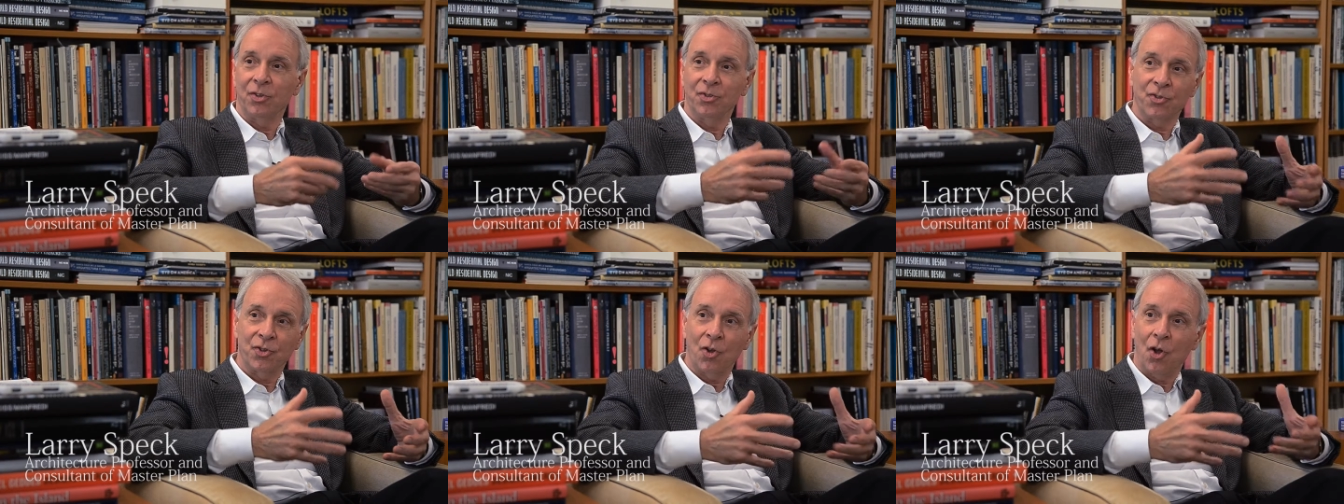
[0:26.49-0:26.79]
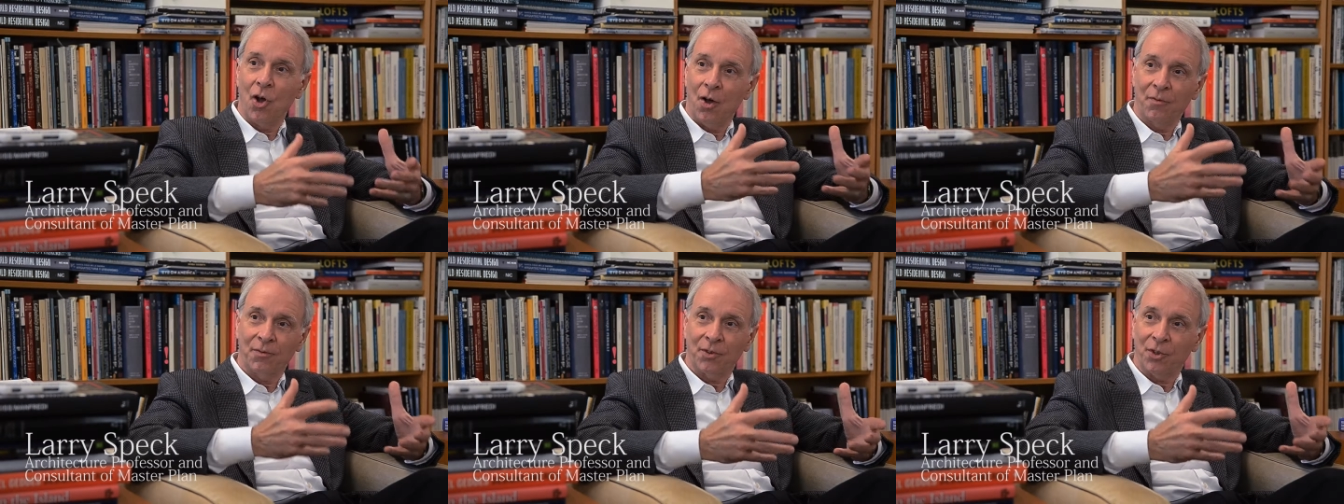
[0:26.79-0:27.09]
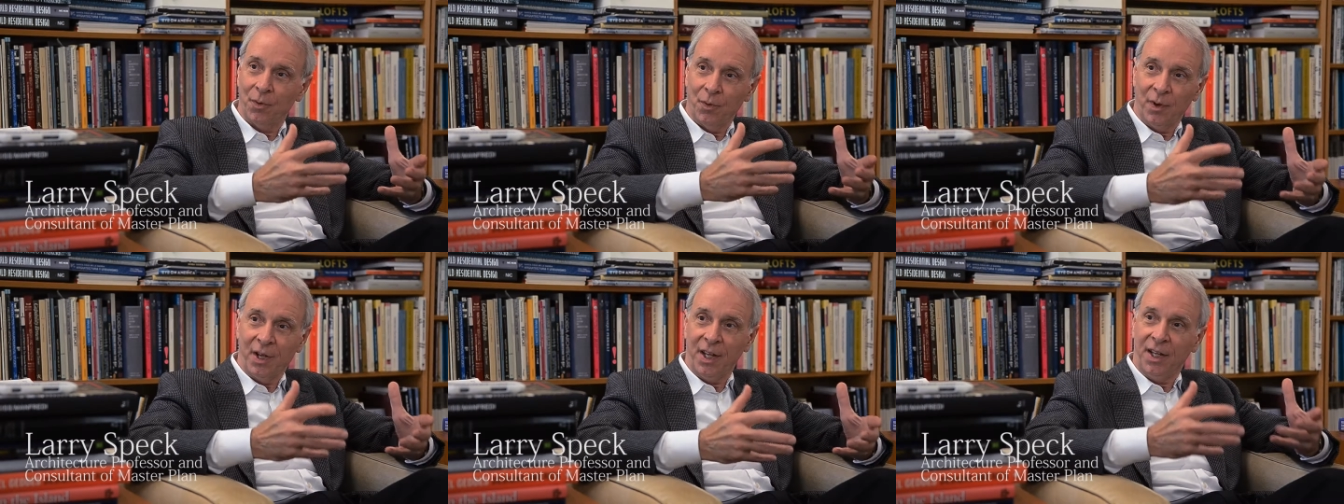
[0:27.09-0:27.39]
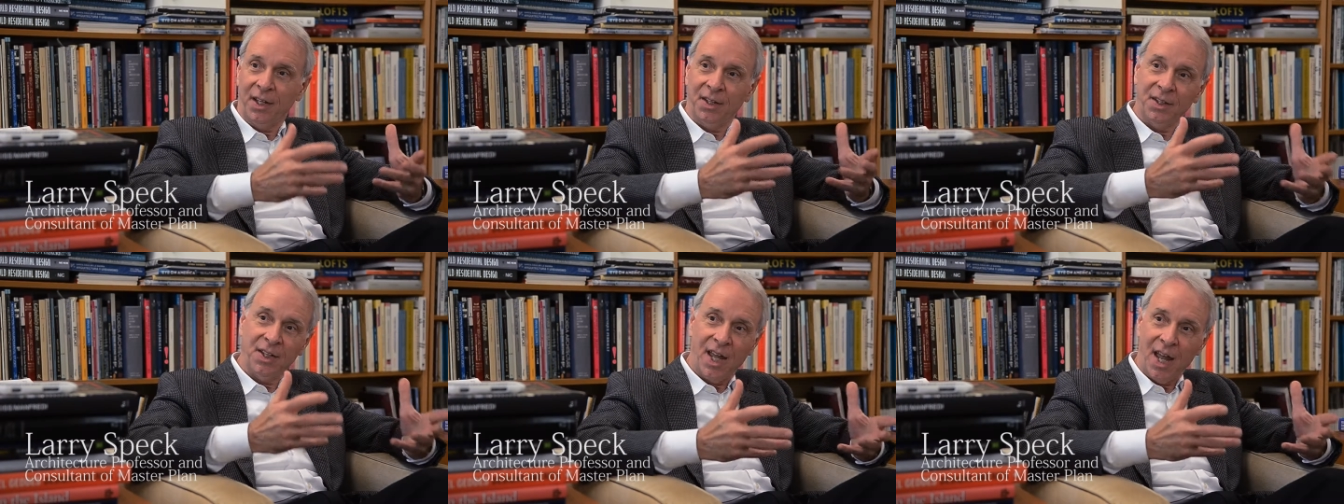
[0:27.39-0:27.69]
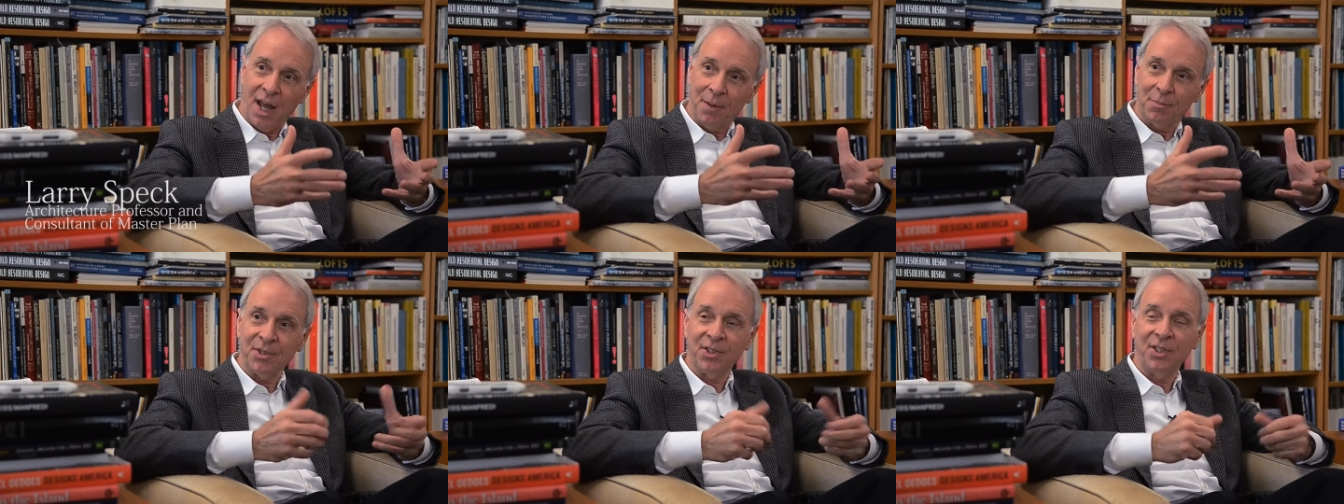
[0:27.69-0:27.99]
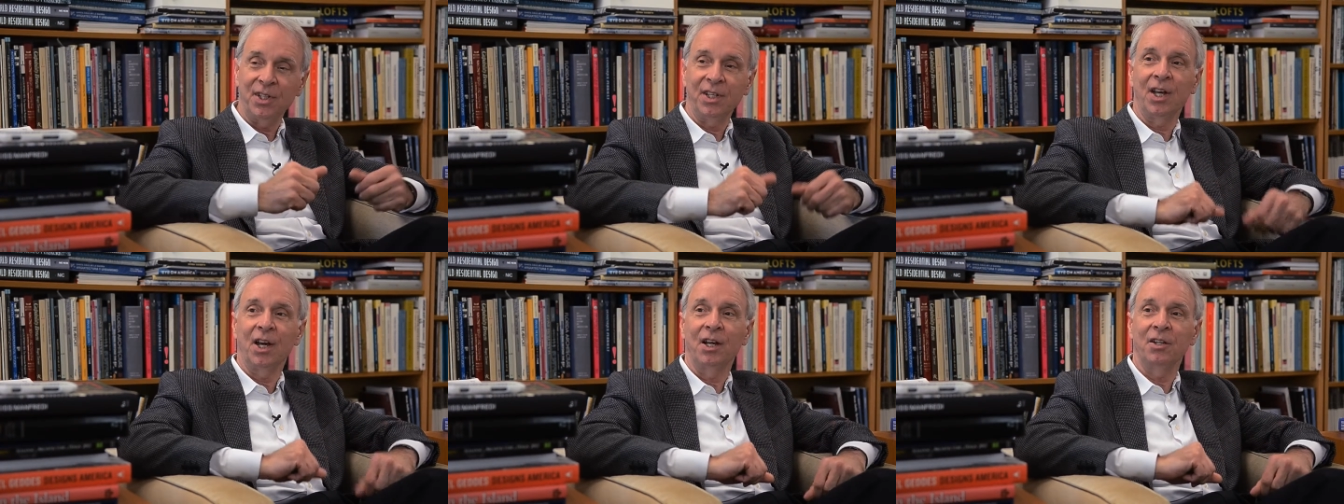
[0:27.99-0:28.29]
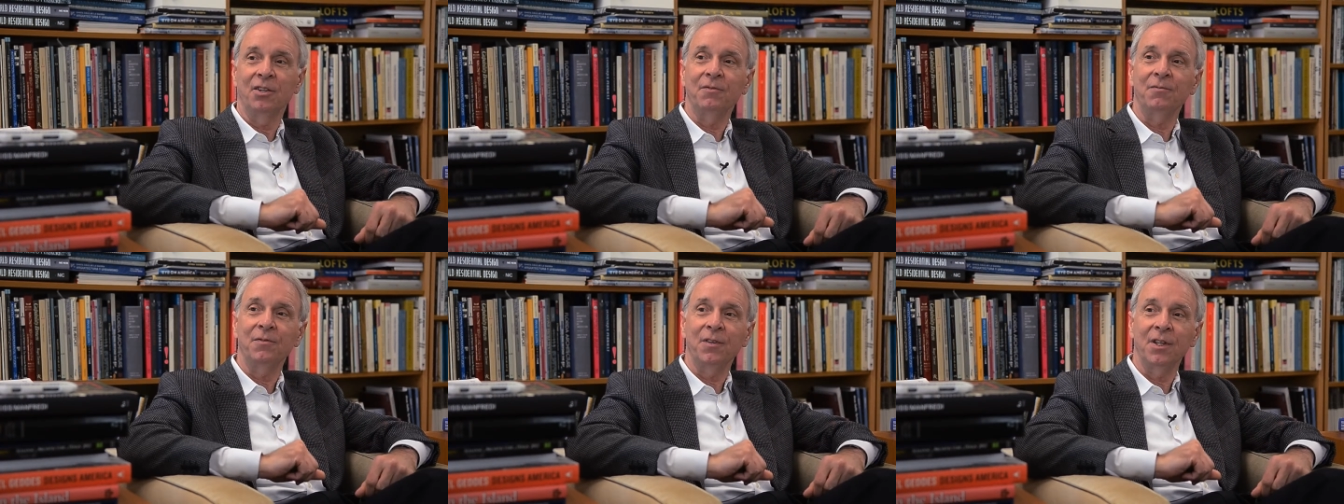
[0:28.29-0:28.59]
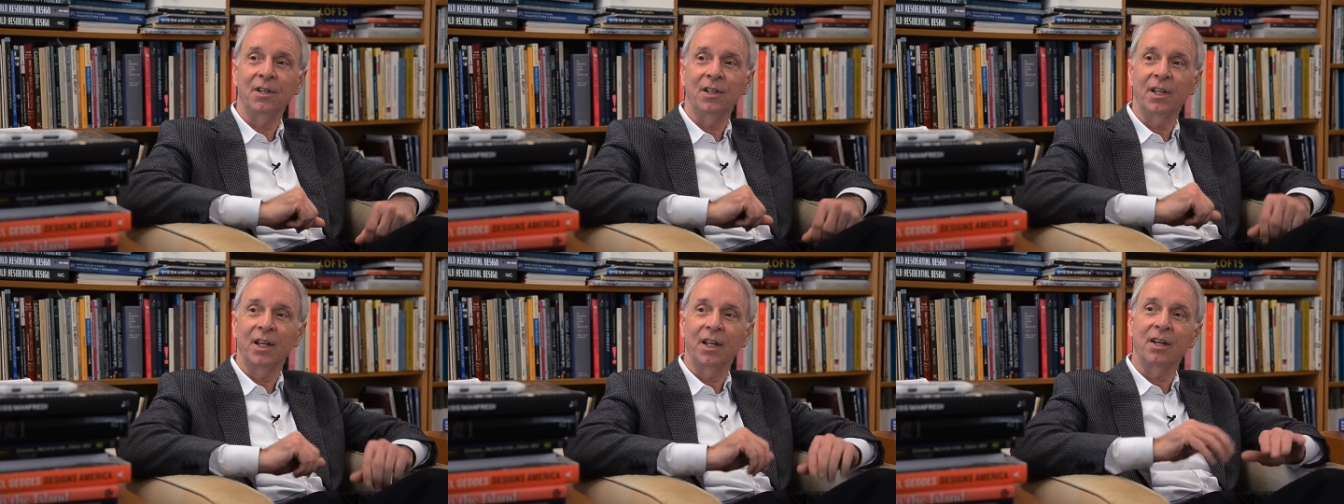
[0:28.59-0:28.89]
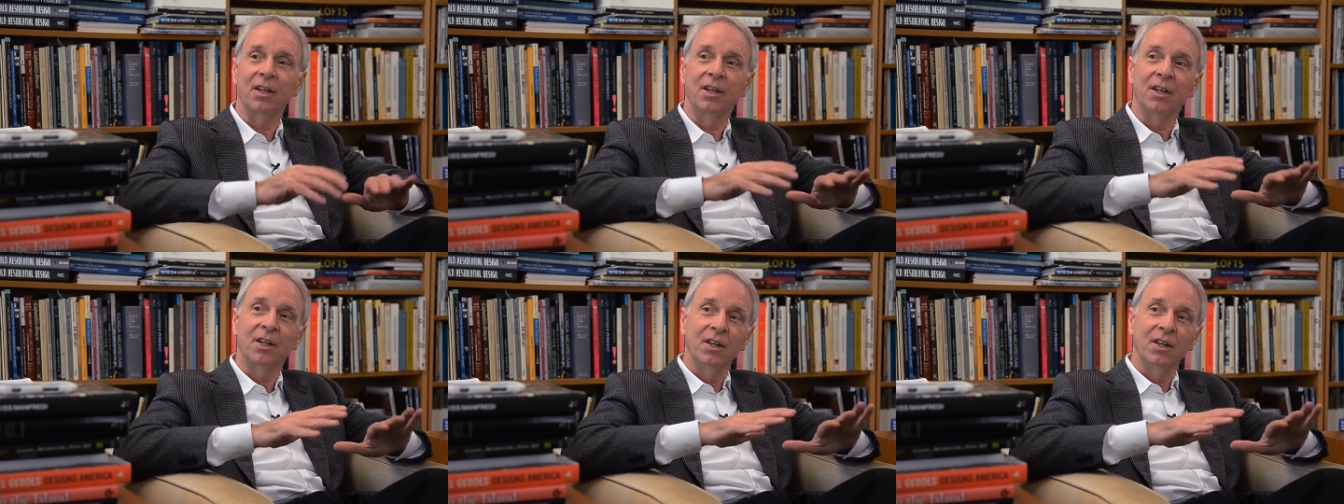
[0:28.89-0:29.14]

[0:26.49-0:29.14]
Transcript: soft, green, campusy kind of feeling,